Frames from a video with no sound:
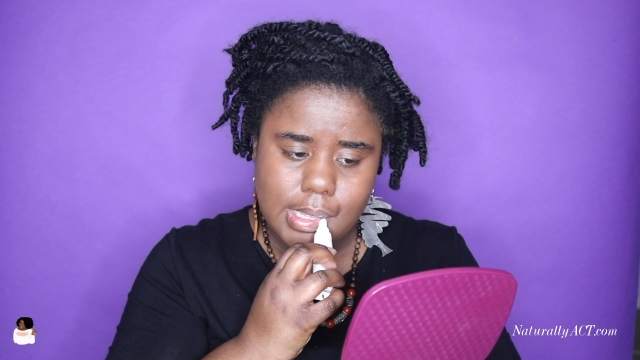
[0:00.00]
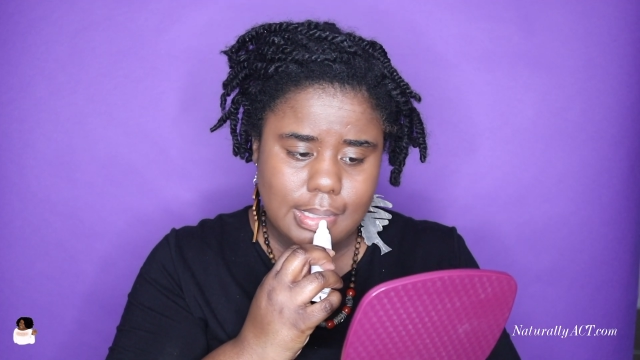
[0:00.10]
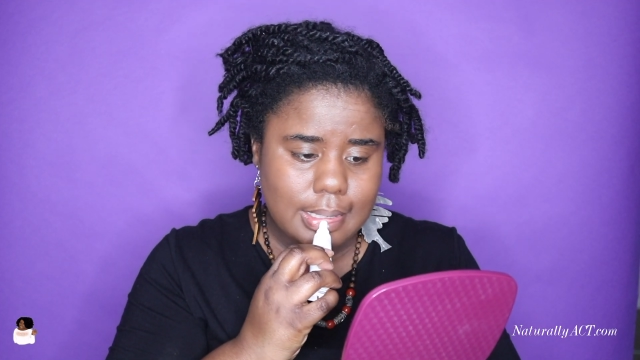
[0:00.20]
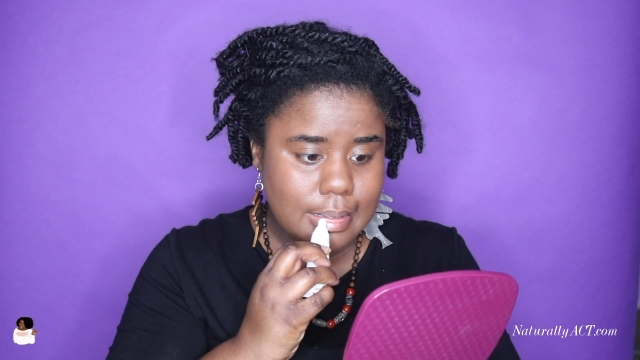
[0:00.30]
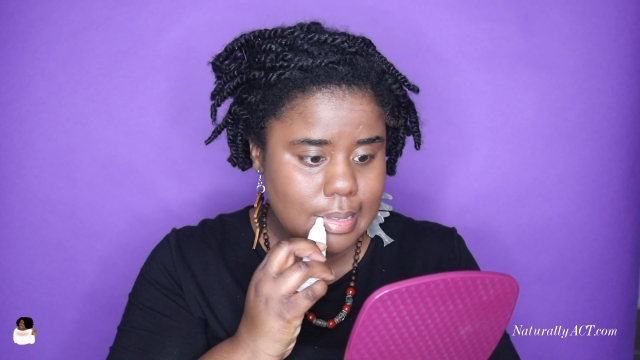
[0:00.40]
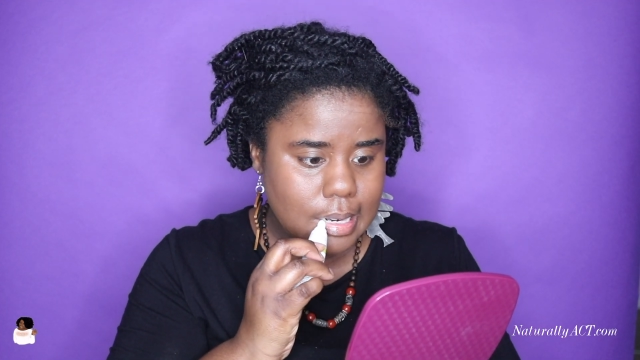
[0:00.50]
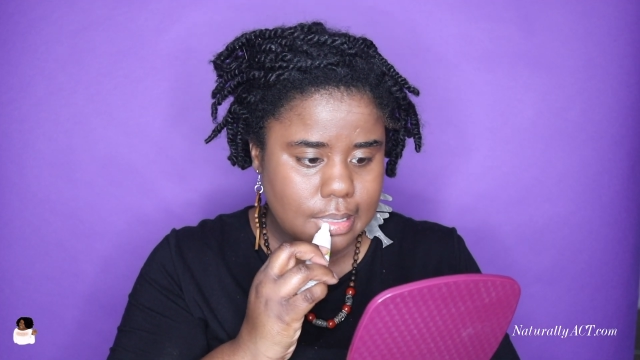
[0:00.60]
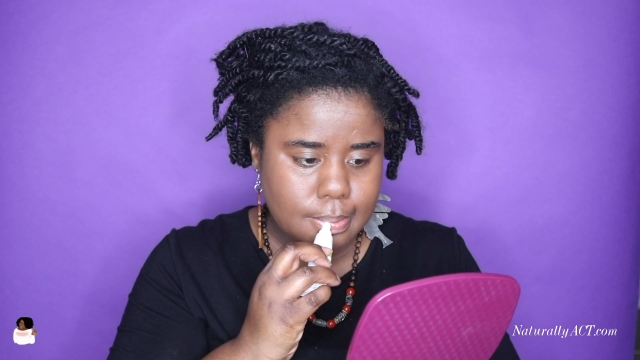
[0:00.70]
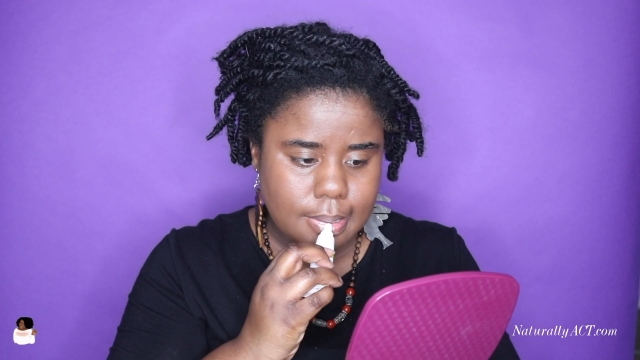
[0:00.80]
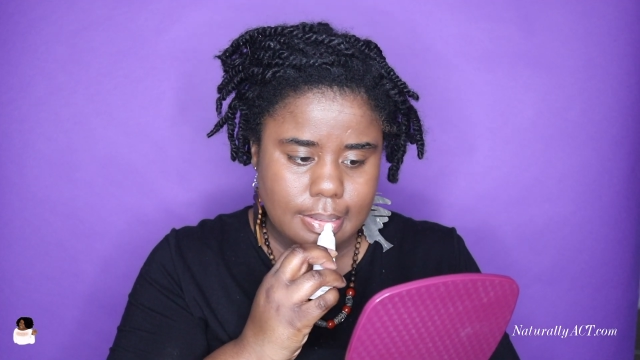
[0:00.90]
This is not a
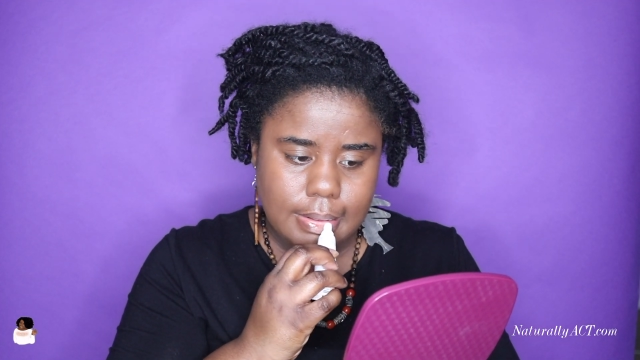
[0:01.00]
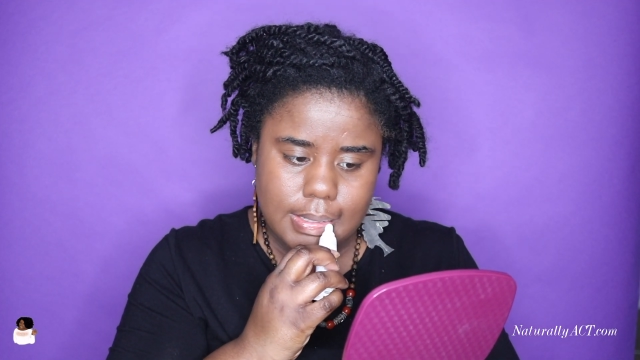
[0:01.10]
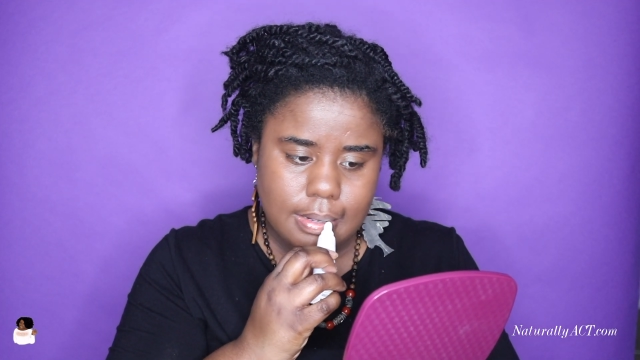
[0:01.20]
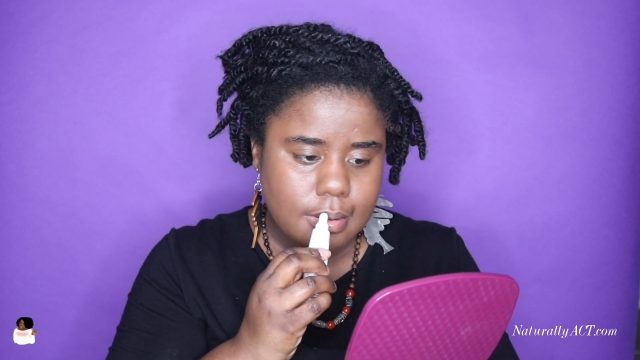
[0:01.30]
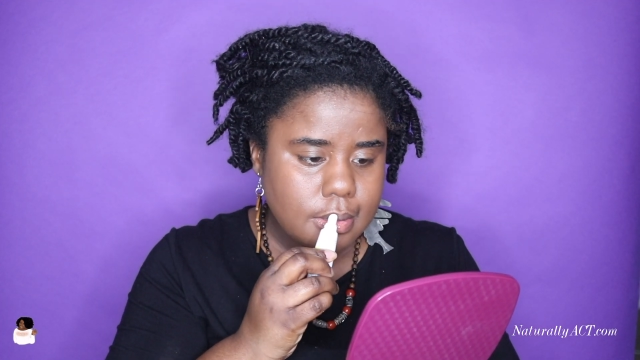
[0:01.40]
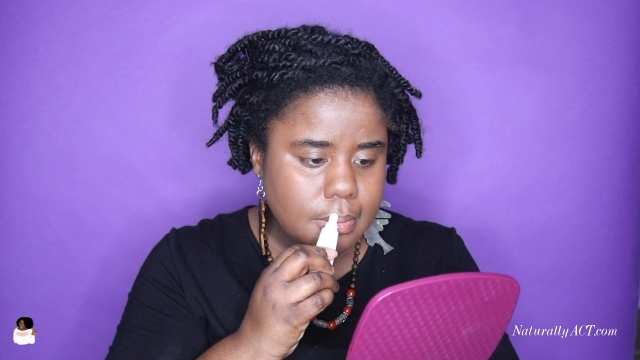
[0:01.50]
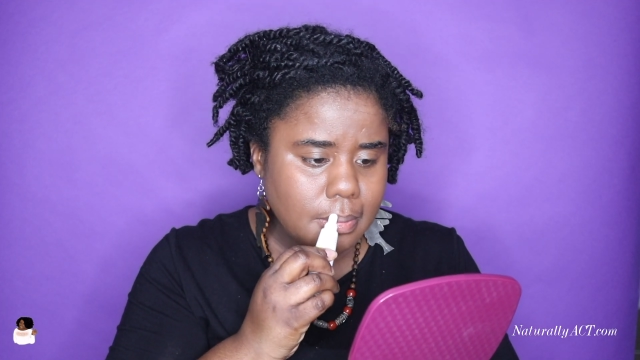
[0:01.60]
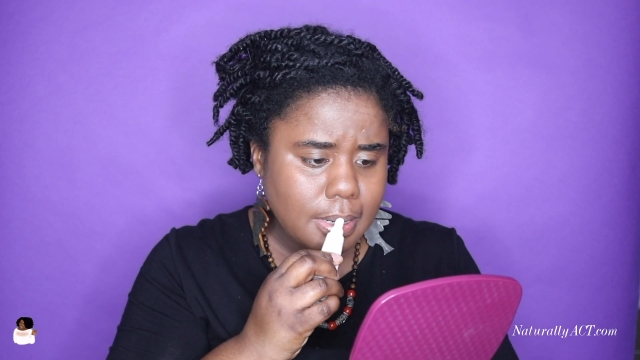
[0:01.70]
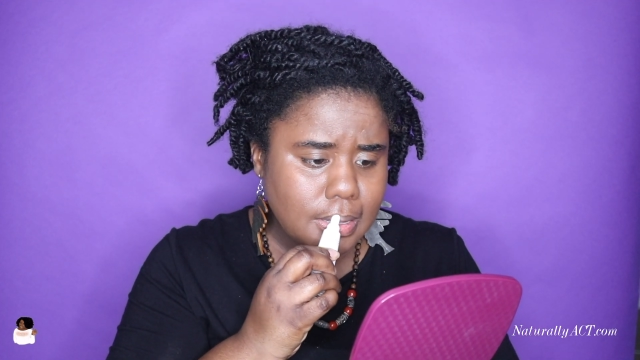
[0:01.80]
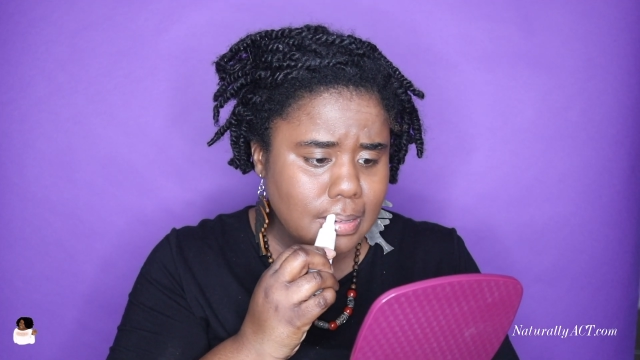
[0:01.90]
Lip Bar gloss, obviously,
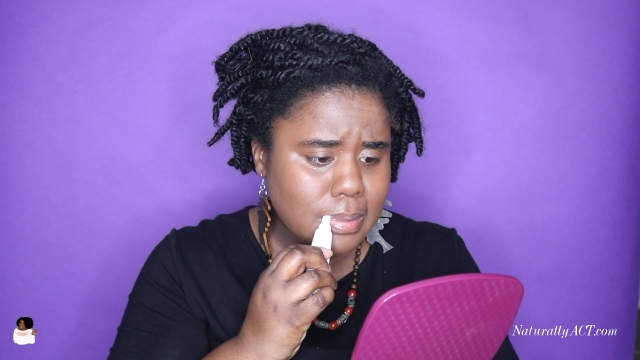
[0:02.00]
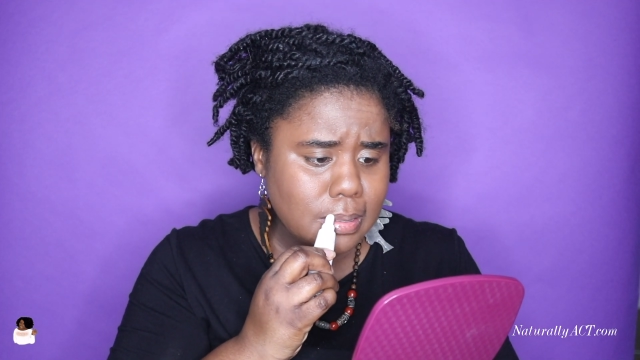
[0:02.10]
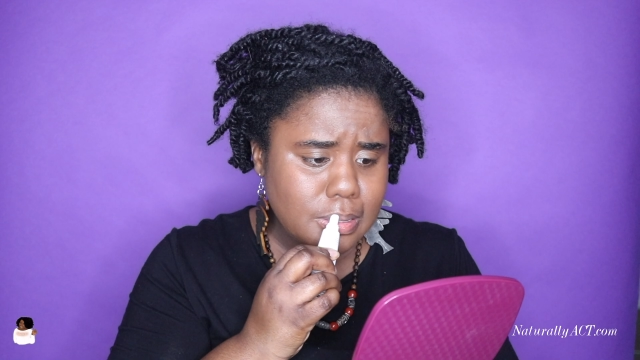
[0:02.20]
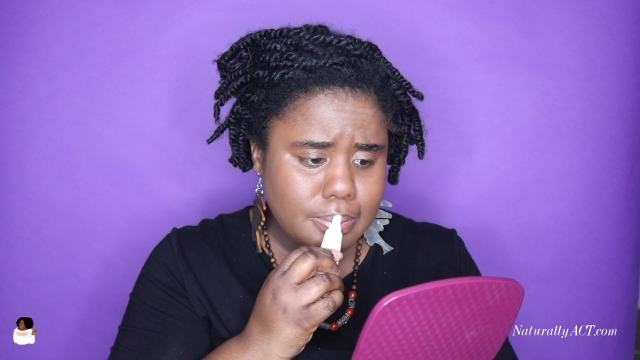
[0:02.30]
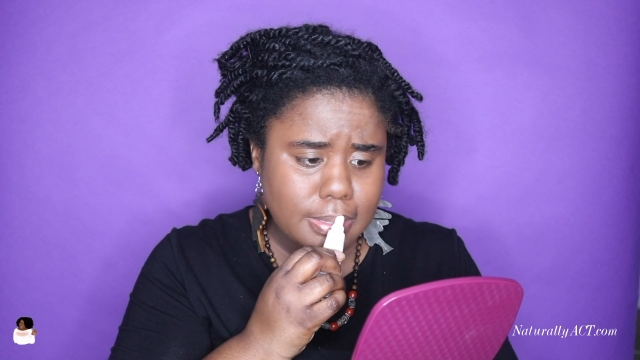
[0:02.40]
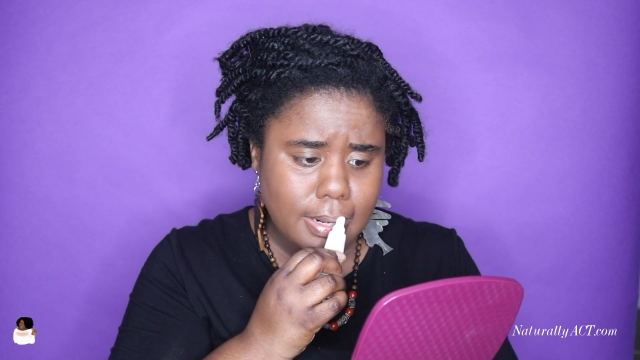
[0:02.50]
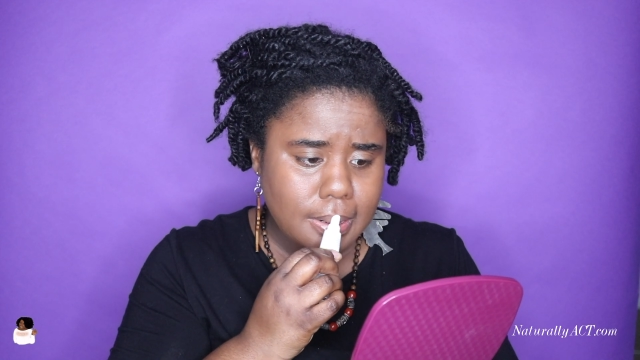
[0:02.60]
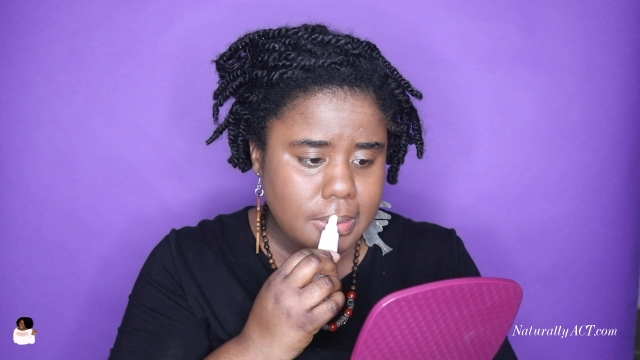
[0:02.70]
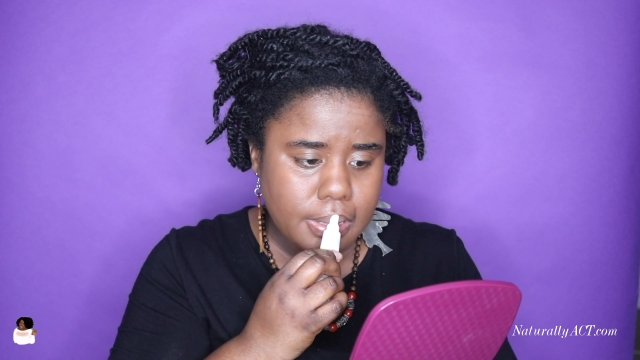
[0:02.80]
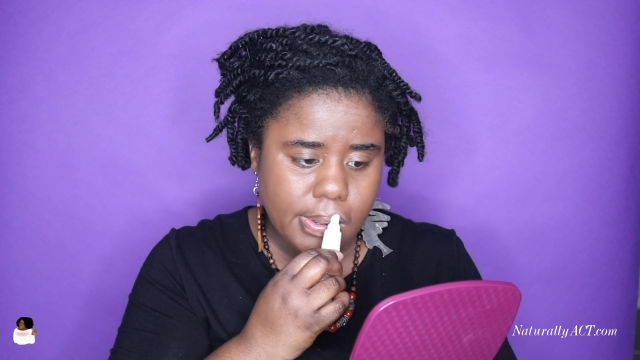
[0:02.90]
but my lips are super
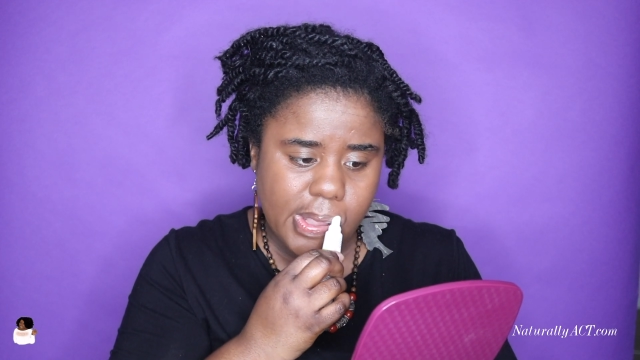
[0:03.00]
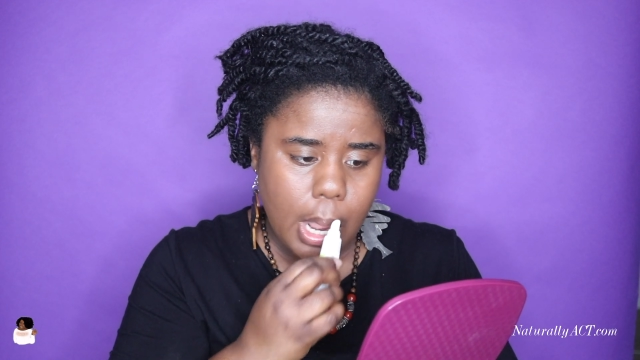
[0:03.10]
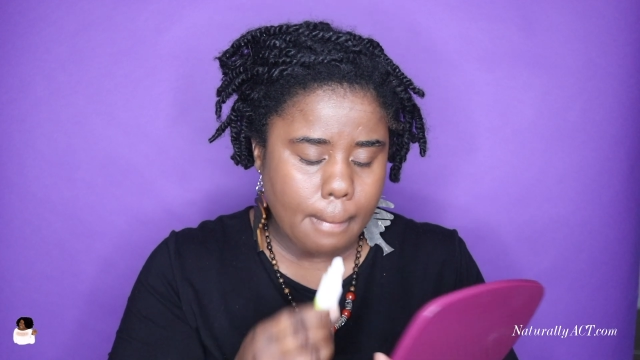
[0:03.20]
dry, so